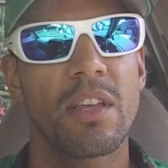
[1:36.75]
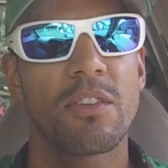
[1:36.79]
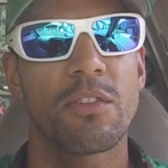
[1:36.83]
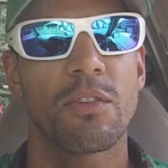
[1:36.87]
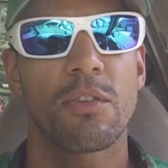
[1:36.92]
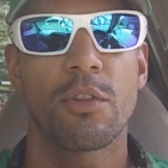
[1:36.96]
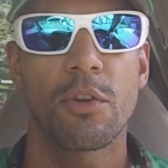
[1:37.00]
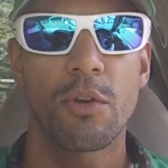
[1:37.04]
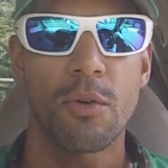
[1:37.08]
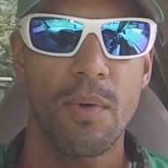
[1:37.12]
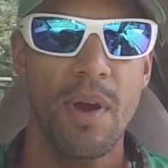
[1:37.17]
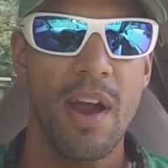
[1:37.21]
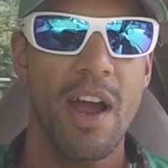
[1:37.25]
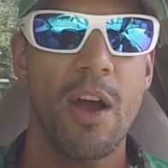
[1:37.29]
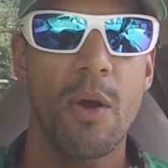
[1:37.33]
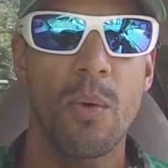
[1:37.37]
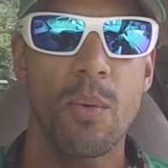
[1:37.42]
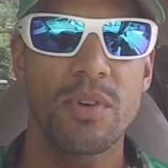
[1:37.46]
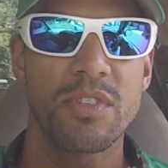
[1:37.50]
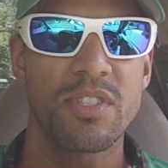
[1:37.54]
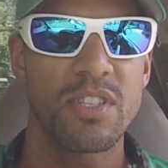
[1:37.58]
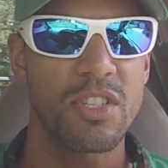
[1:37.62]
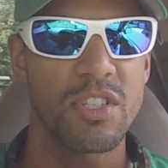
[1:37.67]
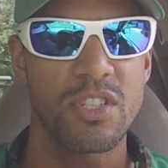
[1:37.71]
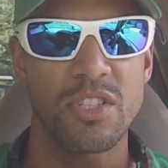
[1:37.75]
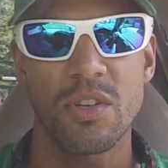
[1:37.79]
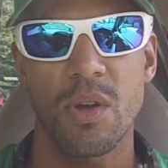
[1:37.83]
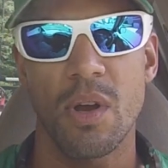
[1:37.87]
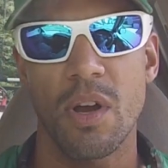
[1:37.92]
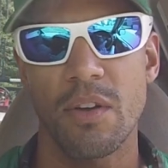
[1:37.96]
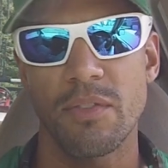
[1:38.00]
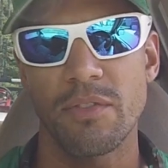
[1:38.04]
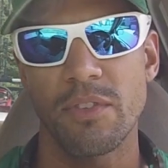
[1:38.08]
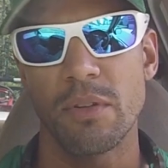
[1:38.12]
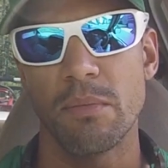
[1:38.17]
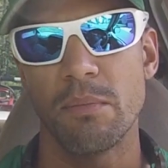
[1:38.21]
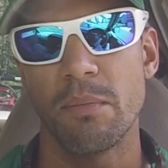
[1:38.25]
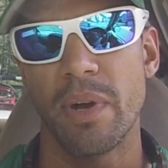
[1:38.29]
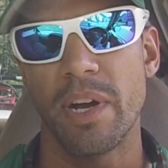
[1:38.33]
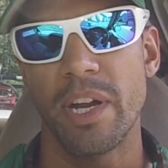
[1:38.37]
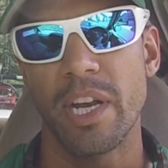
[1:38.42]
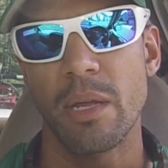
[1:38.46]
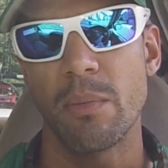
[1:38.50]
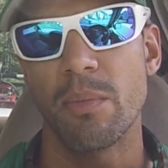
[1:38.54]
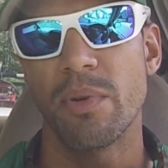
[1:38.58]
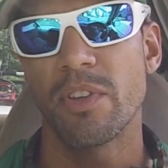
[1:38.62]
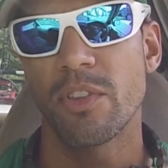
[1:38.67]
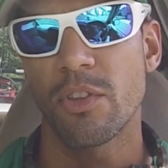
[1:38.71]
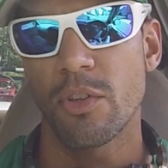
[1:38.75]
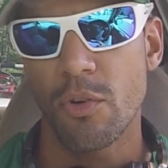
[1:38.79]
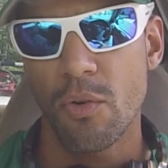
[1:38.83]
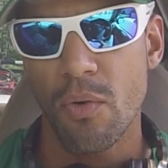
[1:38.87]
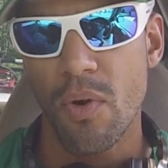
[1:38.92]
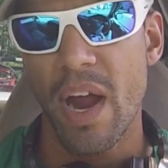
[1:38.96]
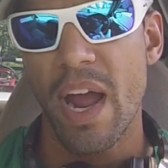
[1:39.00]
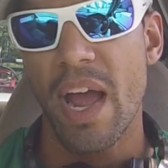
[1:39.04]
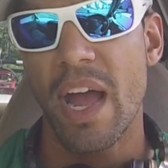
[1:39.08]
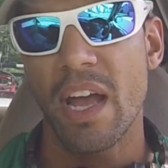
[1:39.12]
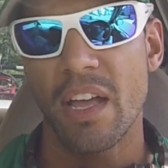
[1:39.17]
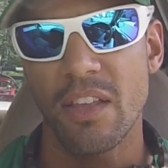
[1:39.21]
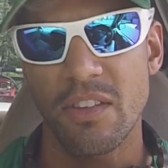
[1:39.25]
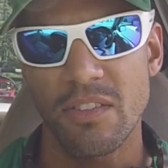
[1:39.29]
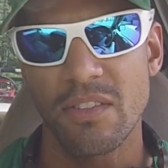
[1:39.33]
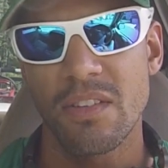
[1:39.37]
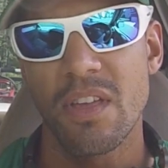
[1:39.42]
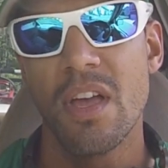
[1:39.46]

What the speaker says: so the ground wasn't soft and muddy, but the